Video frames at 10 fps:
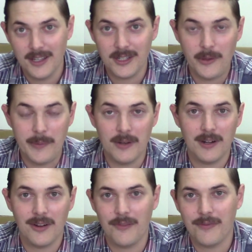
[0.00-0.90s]
go out
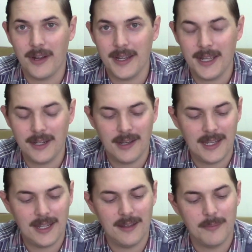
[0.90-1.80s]
on a Friday
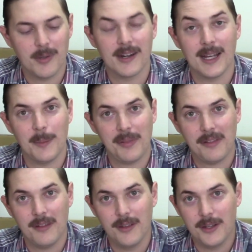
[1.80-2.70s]
night,
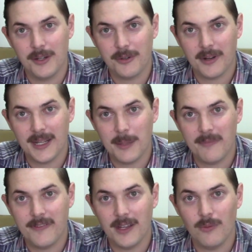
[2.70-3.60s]
perhaps
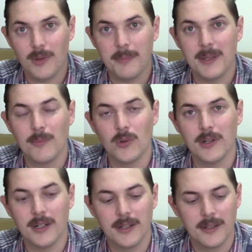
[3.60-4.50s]
triumphant would be
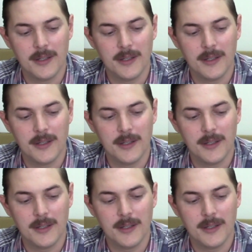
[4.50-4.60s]
more